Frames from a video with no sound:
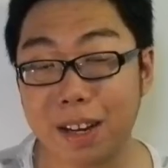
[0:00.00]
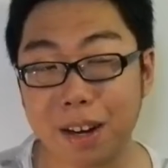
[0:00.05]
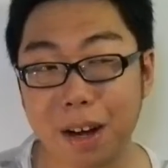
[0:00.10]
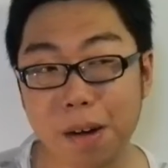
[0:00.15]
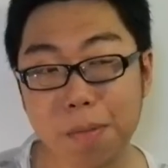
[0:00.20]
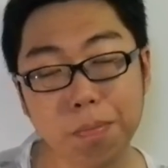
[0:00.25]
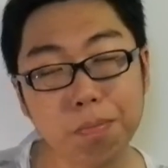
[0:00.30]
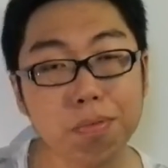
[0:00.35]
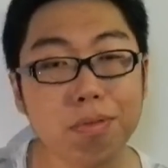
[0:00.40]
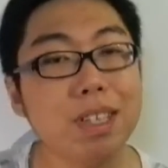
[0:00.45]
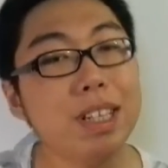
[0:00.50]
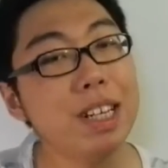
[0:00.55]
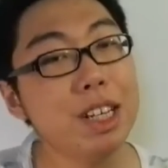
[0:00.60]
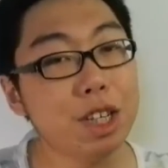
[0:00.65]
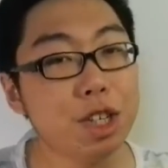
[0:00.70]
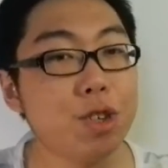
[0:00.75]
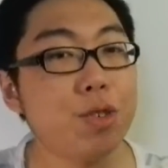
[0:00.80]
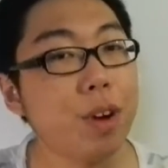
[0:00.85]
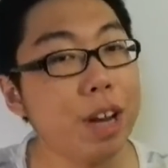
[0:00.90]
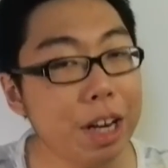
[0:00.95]
in a
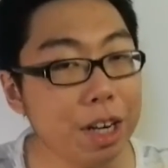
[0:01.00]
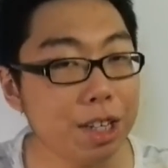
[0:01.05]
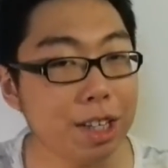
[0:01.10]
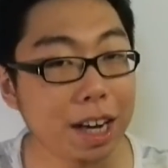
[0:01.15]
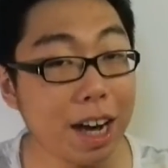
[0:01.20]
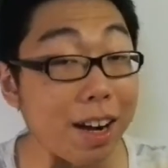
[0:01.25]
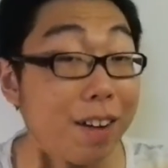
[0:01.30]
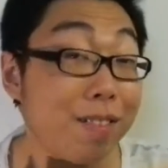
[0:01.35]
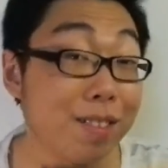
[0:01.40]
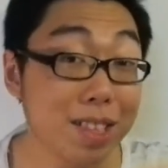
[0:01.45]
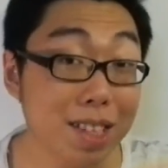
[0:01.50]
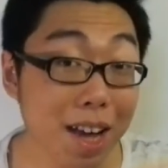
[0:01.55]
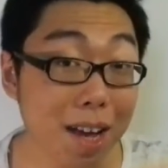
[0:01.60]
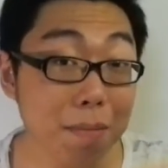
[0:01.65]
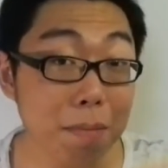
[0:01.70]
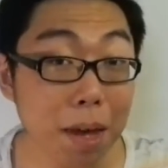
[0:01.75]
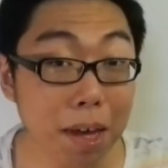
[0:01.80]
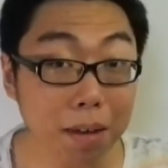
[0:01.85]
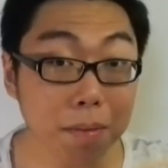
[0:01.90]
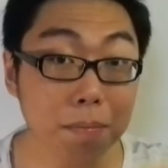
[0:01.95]
pretty strange kind of
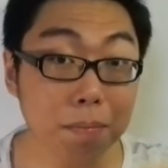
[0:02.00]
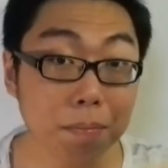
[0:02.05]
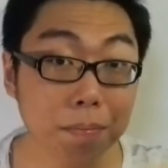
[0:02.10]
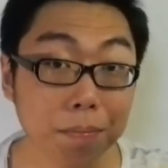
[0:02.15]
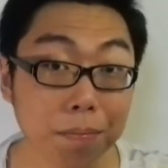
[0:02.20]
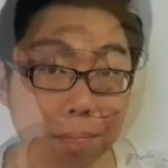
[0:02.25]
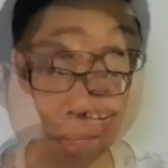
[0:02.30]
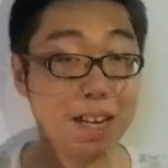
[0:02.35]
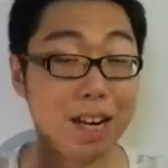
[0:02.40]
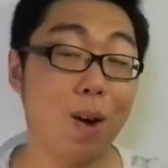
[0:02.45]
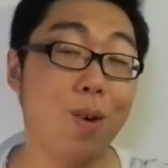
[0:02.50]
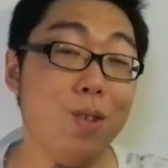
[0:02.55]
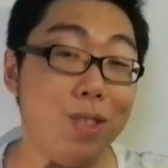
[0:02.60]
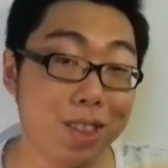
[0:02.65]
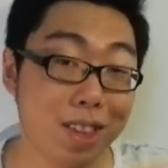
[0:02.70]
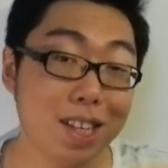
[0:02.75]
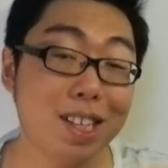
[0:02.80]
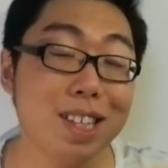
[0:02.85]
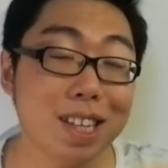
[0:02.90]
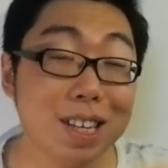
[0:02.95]
timing?
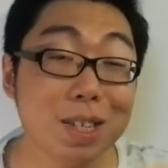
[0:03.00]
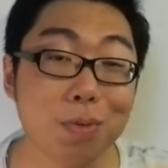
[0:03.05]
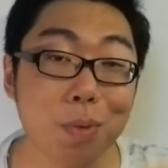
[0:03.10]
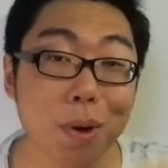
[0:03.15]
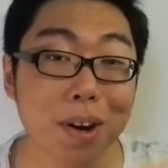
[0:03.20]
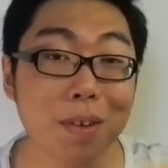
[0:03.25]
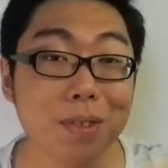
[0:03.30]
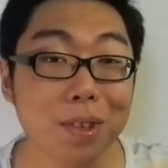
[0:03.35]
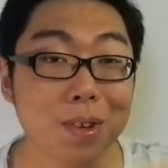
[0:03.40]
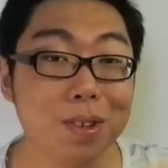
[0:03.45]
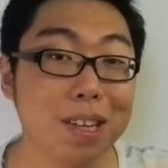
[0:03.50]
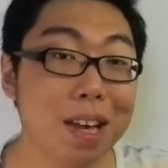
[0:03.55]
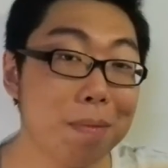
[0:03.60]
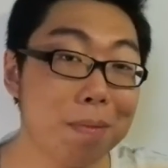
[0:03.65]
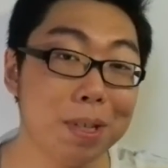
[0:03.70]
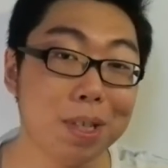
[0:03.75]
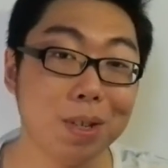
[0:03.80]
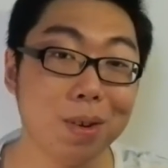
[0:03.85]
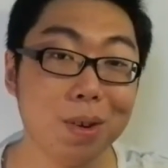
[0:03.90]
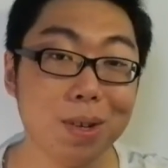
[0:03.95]
Now, this is one of those
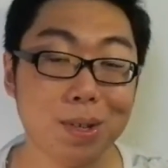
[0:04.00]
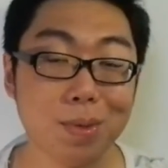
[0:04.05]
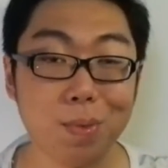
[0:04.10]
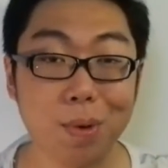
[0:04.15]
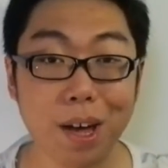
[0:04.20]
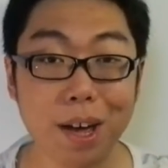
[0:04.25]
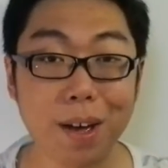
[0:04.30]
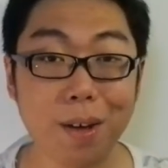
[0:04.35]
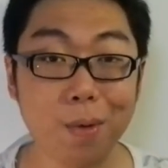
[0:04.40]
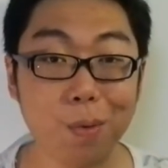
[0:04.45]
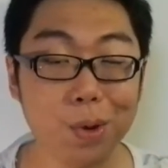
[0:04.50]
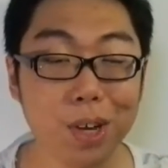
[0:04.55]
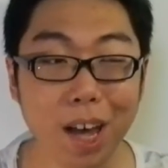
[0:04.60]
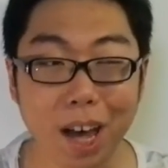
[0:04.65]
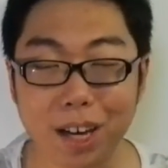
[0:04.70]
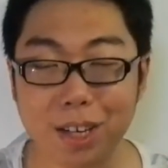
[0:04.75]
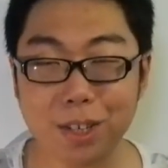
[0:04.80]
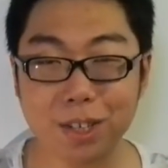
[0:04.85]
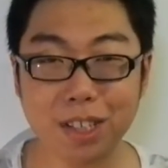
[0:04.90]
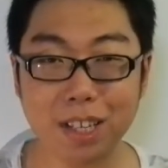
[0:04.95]
episodes where
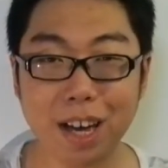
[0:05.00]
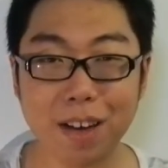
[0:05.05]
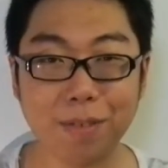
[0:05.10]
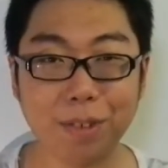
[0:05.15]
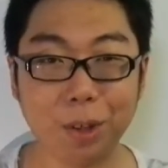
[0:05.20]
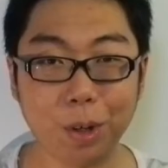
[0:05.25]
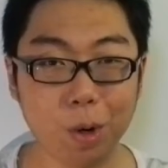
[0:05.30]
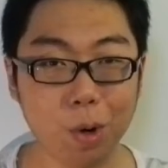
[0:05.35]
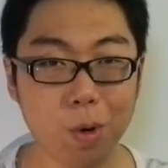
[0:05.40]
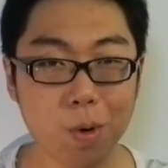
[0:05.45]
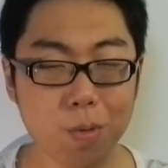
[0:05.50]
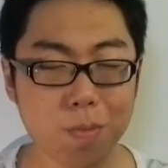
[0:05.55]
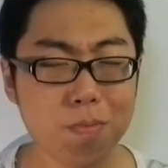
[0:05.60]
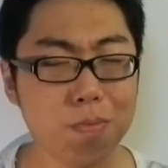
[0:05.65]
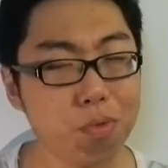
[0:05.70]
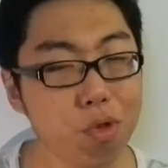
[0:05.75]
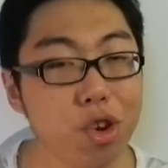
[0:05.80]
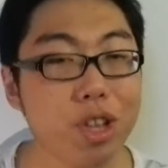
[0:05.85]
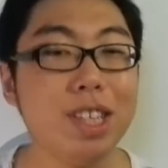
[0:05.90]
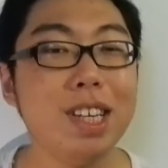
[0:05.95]
we actually have to go
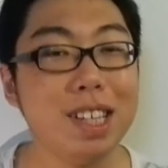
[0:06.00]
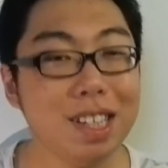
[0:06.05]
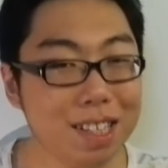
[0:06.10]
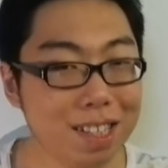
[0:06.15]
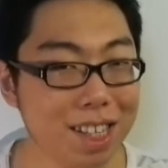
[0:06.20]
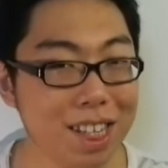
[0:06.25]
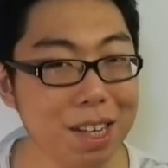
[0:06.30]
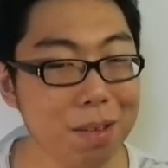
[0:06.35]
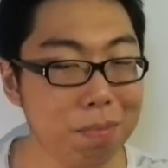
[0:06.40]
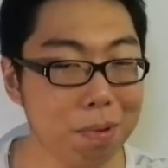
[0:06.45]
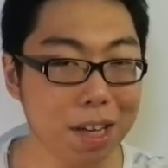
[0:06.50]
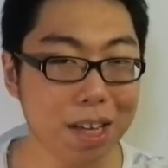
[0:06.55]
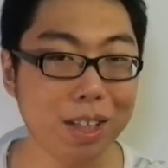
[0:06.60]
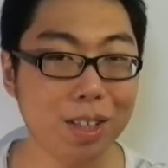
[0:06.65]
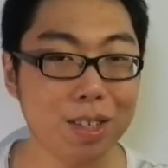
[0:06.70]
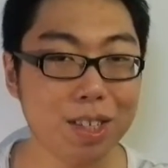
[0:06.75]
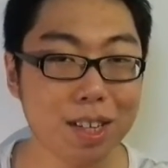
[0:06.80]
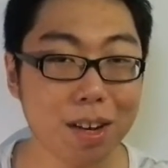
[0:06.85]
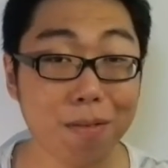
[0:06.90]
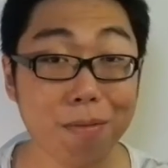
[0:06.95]
pretty deep
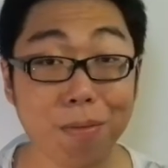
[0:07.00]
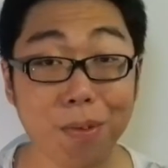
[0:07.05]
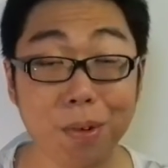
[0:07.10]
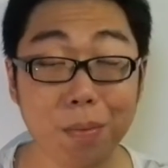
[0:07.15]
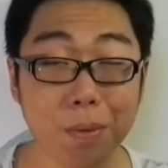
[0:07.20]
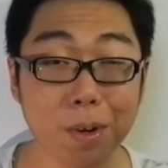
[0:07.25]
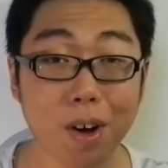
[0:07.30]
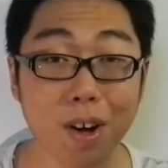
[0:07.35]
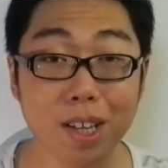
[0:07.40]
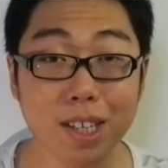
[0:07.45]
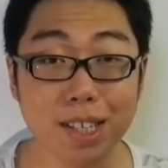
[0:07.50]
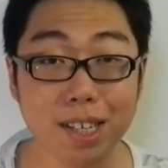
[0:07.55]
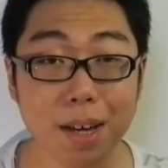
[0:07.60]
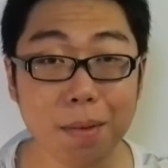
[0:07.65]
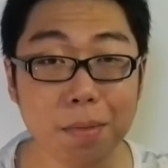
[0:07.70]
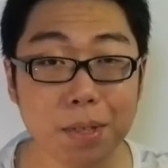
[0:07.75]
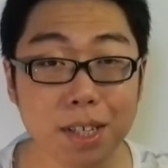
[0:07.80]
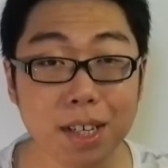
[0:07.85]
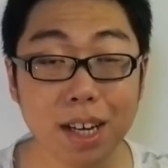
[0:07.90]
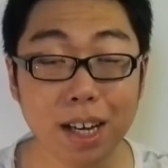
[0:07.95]
into some film
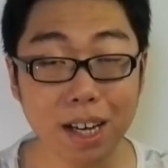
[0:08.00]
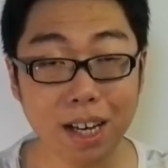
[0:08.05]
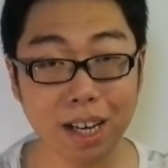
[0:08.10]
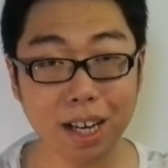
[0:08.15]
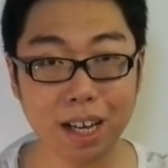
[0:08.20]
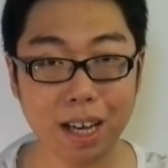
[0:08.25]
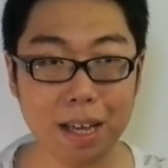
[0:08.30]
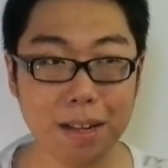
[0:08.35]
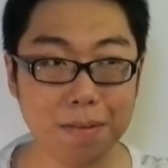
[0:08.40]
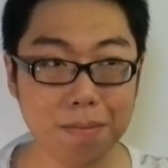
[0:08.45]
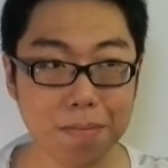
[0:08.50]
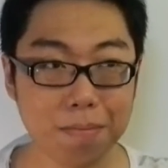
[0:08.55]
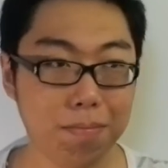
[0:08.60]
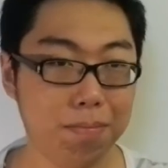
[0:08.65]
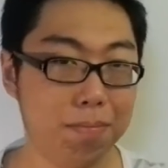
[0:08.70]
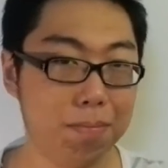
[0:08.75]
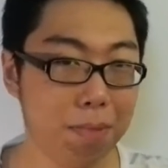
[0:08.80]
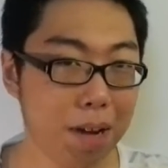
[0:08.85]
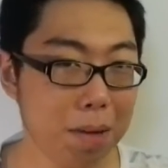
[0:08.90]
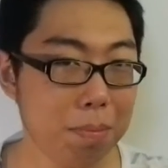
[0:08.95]
concepts. It
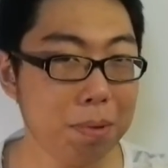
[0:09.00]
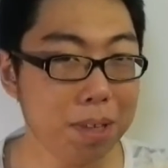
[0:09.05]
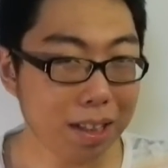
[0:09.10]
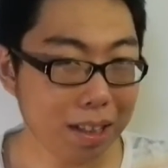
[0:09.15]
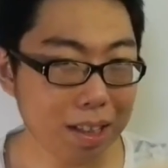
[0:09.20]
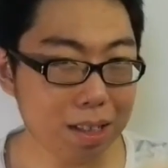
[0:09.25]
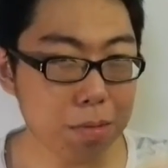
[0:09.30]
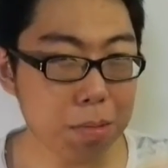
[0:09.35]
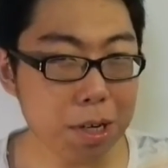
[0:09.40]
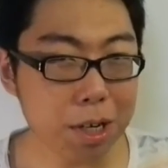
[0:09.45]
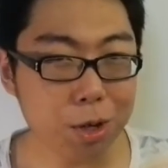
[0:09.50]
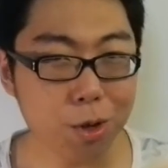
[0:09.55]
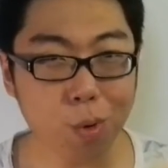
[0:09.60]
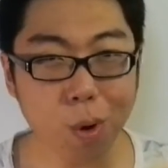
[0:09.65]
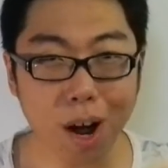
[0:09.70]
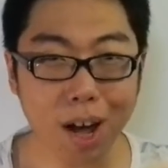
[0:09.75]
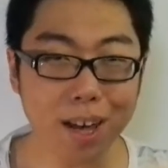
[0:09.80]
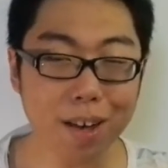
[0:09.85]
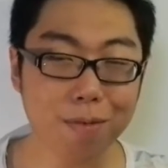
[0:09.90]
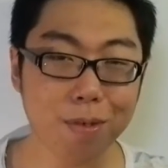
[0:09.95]
might be a little bit
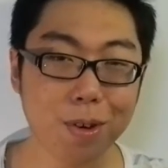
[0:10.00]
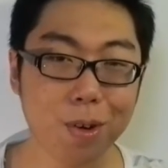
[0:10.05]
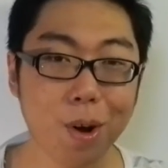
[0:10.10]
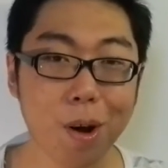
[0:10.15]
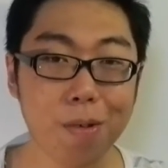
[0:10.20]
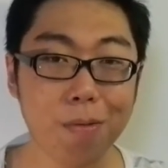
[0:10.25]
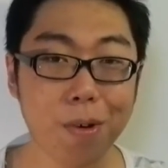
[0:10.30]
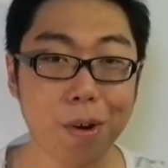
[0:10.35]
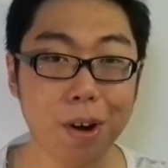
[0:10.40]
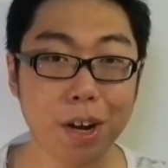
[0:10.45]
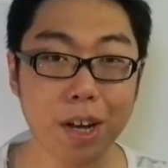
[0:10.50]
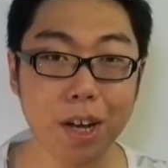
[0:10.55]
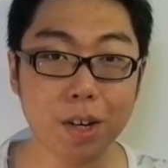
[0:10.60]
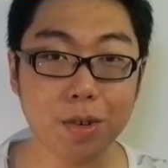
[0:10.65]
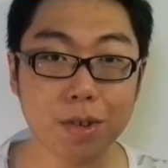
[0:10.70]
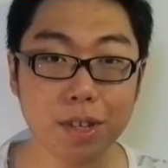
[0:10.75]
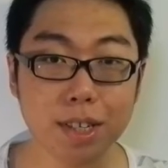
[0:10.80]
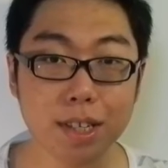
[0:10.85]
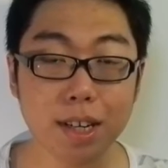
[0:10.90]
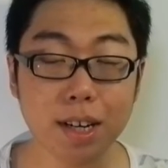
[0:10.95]
dry if you're not very
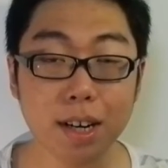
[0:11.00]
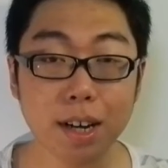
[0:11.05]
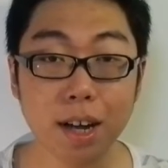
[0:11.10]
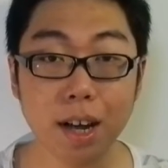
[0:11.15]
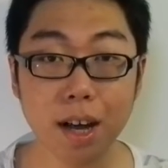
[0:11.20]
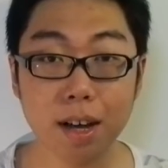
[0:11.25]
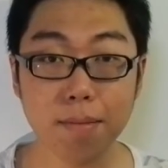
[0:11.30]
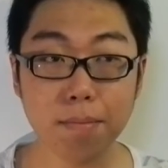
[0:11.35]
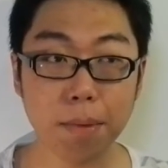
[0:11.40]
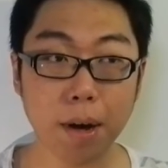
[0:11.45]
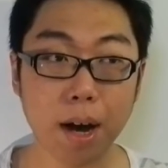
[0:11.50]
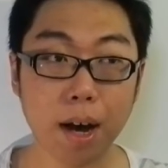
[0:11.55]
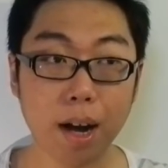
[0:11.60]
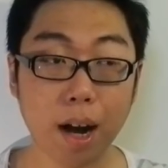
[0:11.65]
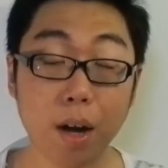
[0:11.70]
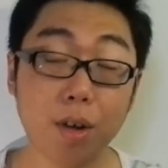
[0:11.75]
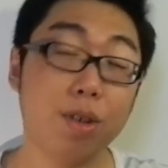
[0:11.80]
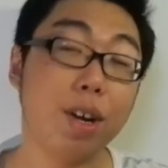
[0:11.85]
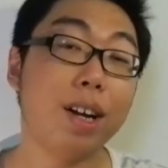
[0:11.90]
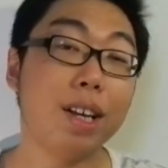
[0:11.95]
interested,
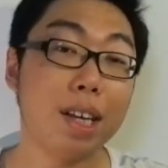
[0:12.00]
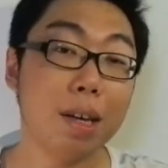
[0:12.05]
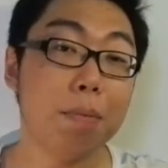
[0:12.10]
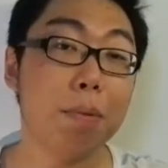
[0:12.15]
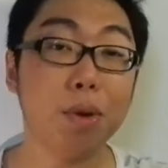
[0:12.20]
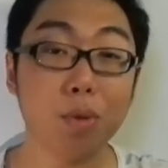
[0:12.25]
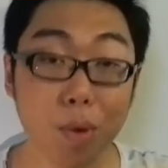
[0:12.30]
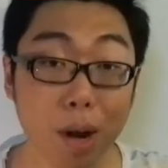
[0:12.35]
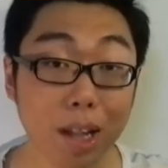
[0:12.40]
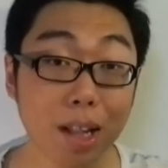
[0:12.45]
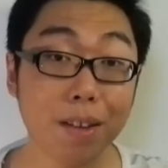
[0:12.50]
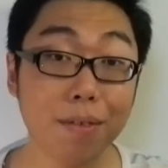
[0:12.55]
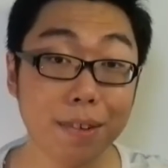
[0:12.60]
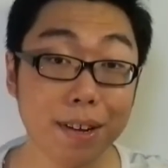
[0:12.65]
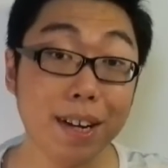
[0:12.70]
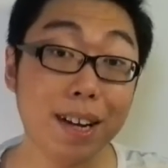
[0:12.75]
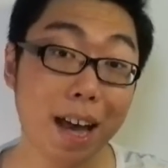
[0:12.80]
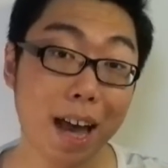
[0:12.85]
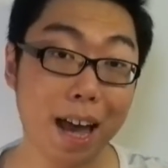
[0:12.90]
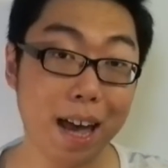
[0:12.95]
but I'll try to keep it
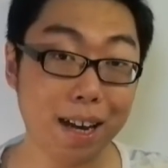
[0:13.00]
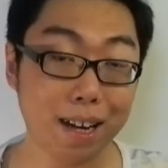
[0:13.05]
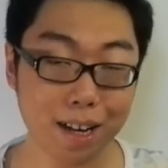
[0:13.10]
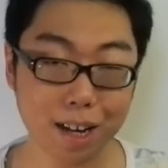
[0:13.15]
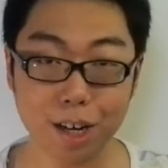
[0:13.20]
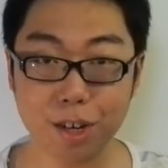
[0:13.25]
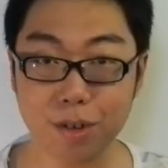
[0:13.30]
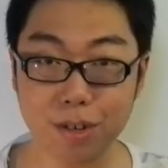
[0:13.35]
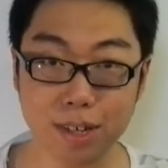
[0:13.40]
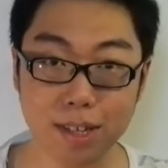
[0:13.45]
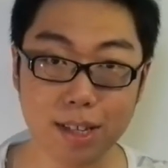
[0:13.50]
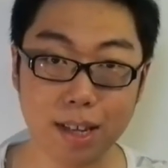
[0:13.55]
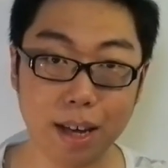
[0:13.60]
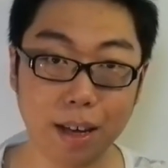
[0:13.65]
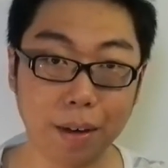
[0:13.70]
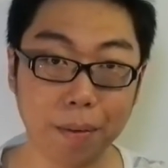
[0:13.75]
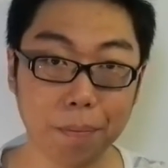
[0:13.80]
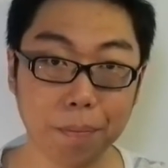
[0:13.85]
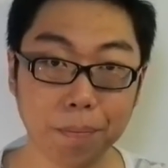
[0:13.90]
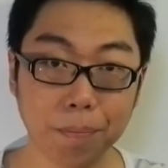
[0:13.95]
relevant and
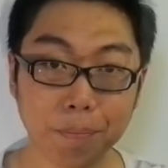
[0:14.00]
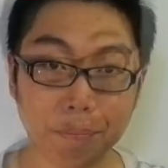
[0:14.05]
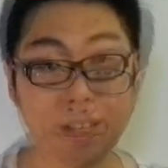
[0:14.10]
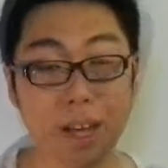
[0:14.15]
interesting.